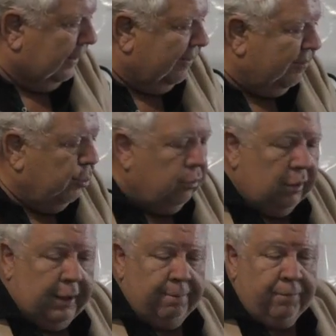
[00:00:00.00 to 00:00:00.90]
and
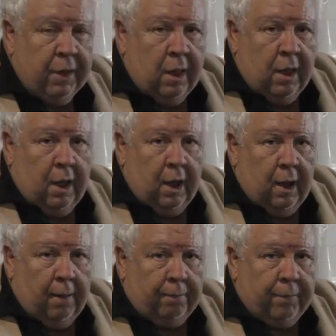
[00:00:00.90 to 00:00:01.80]
smoothly
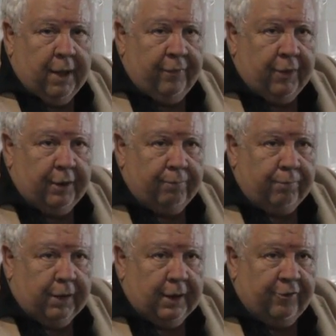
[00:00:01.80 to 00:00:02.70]
um, and then
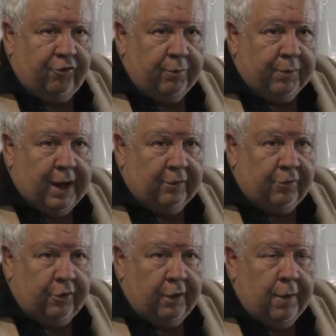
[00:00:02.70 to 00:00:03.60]
get it shipped out
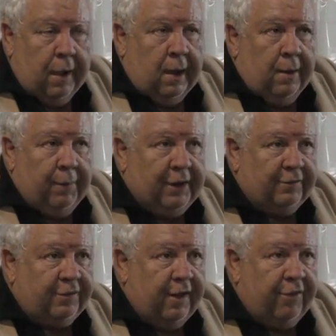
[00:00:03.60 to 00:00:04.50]
to you
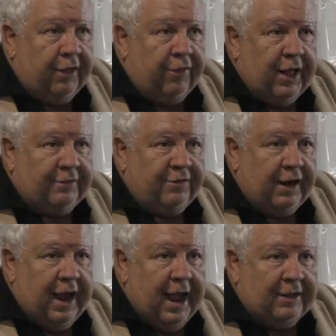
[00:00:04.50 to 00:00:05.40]
because I think that's
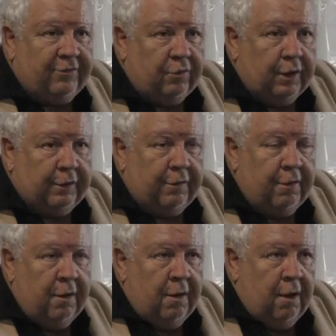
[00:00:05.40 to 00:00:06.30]
an excellent
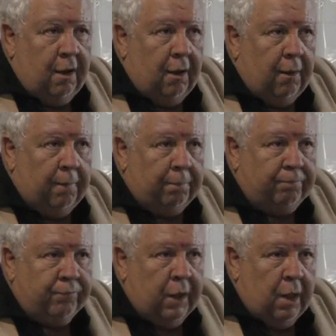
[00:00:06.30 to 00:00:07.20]
um,
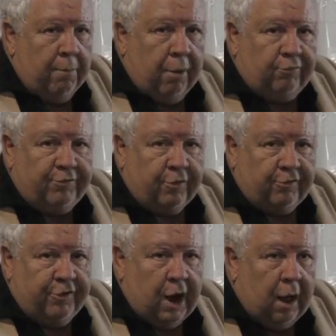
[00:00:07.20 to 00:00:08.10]
poster
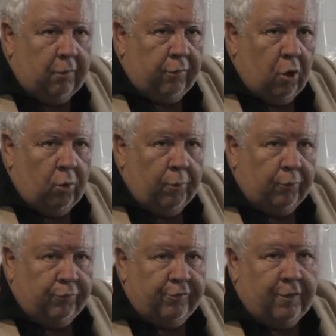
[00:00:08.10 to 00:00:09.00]
child
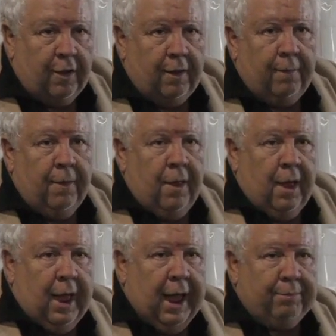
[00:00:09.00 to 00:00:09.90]
almost uh,
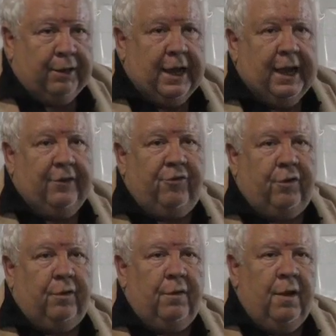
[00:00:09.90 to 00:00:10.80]

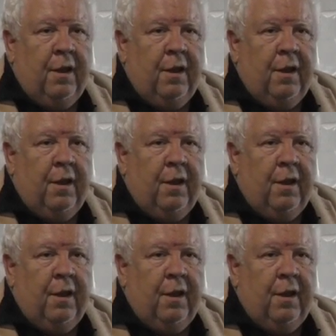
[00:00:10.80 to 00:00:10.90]
application,